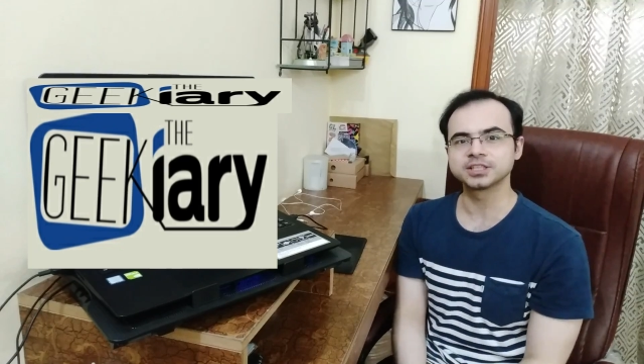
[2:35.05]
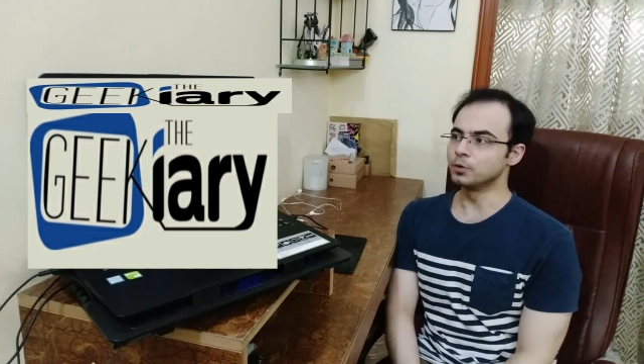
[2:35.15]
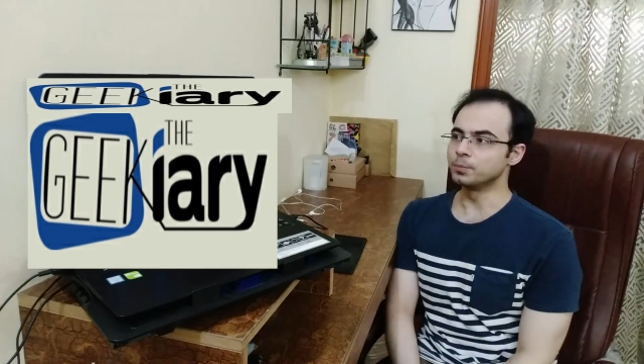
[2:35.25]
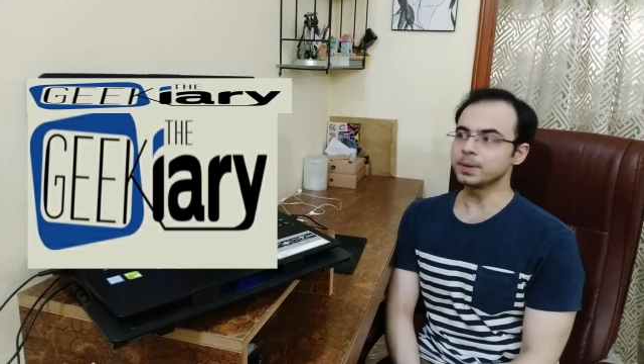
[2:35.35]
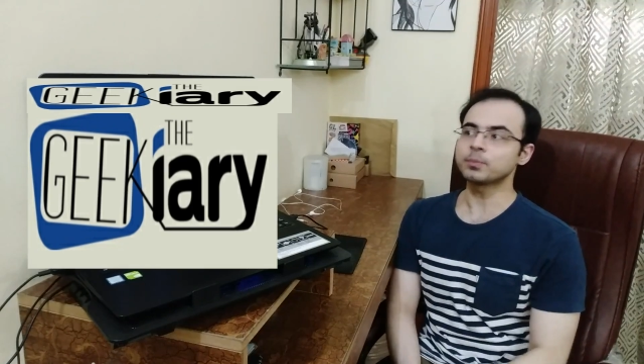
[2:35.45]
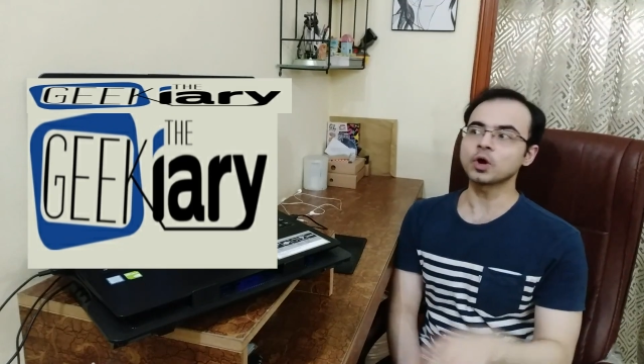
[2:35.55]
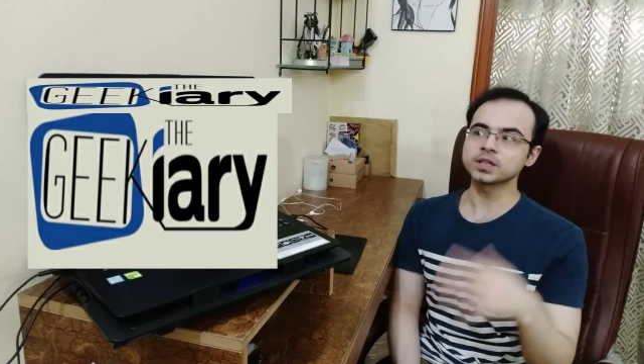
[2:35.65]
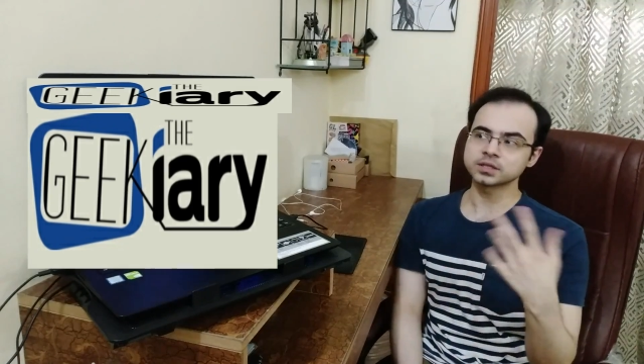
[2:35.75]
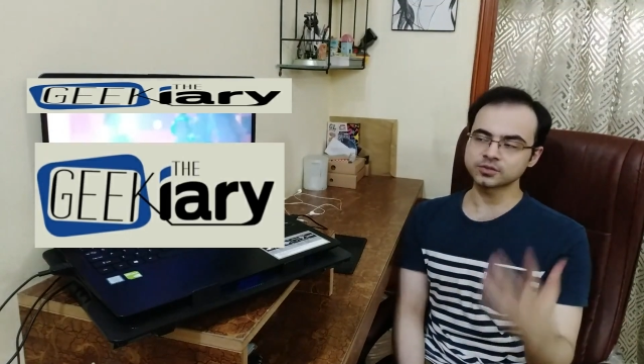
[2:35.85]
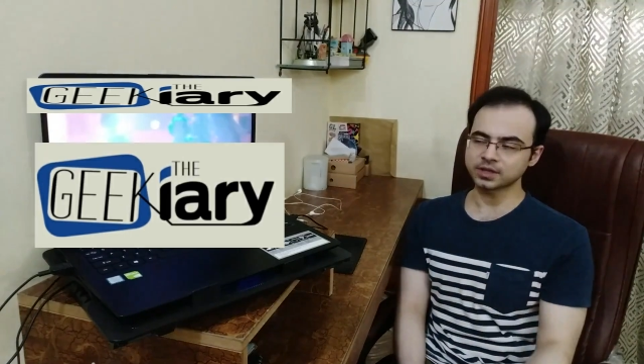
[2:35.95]
Poopy
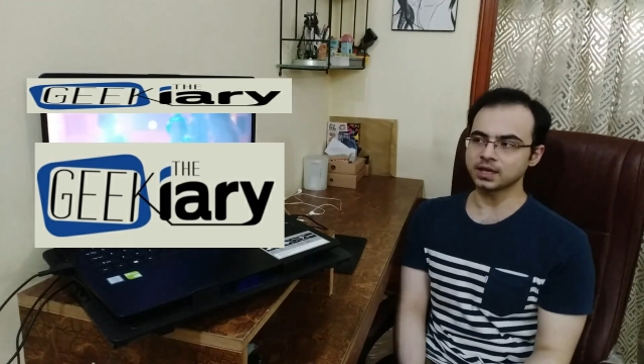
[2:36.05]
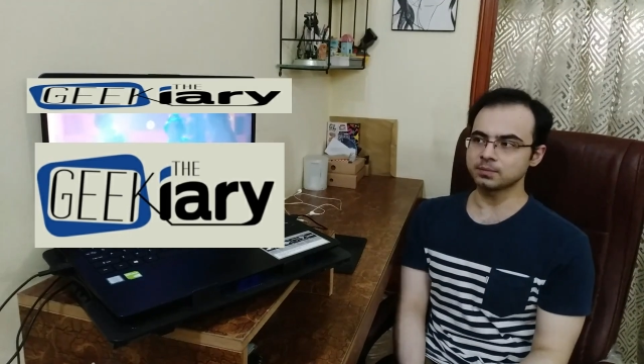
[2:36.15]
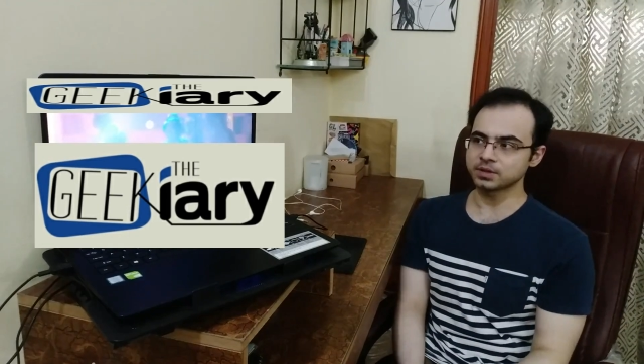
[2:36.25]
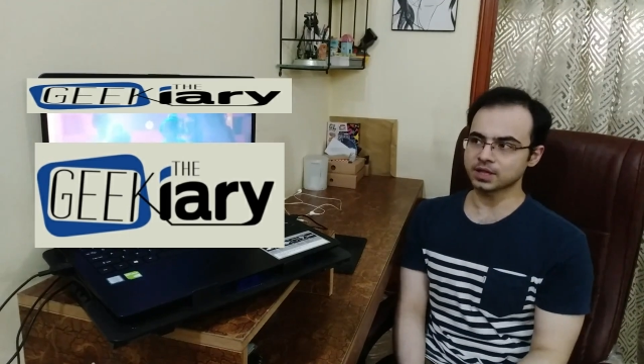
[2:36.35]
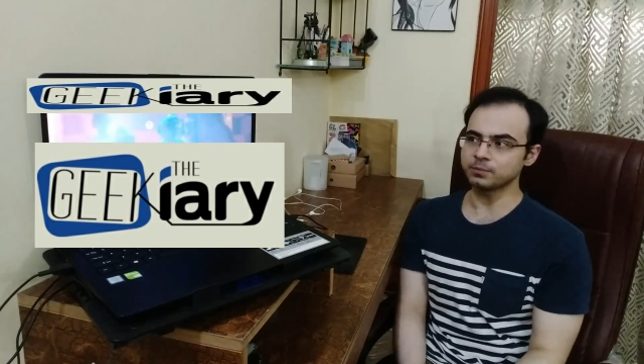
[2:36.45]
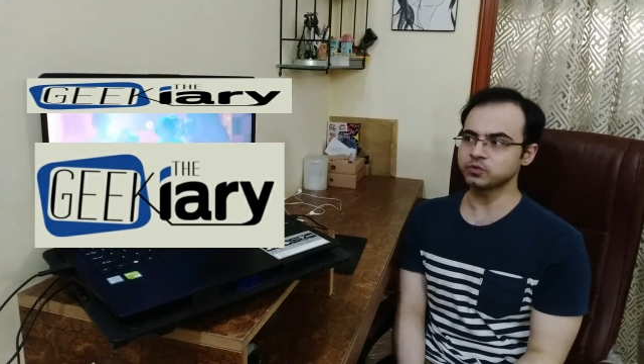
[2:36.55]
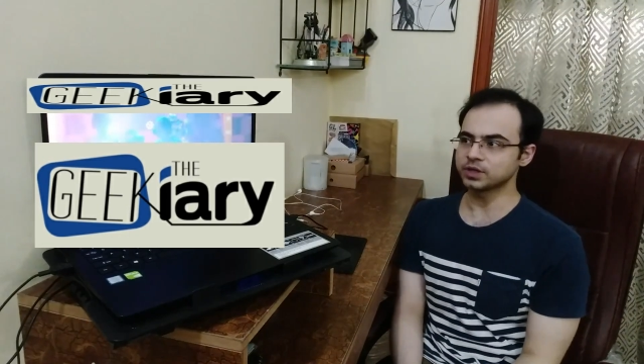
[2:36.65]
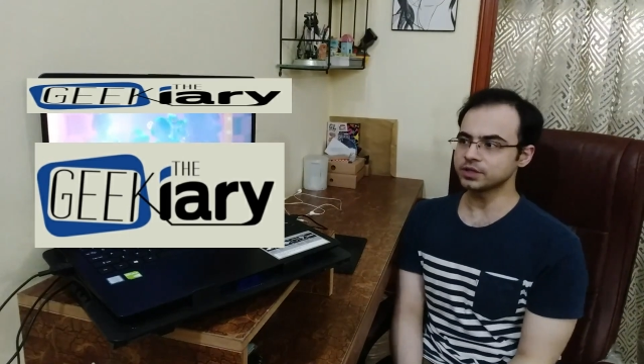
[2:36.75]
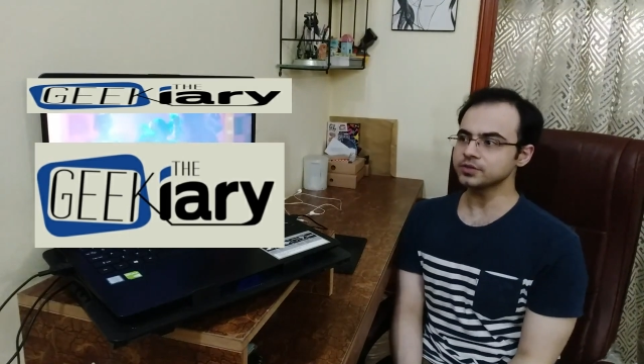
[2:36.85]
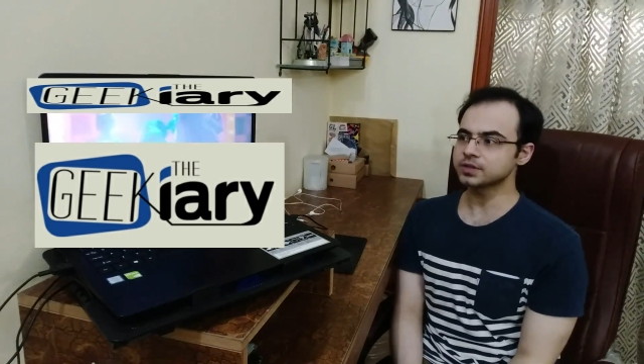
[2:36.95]
Poison's team is up
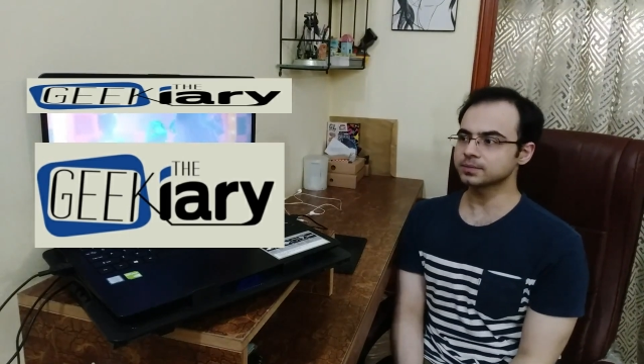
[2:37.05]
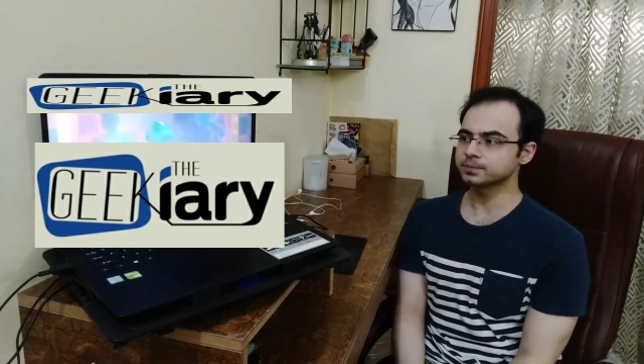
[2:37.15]
first.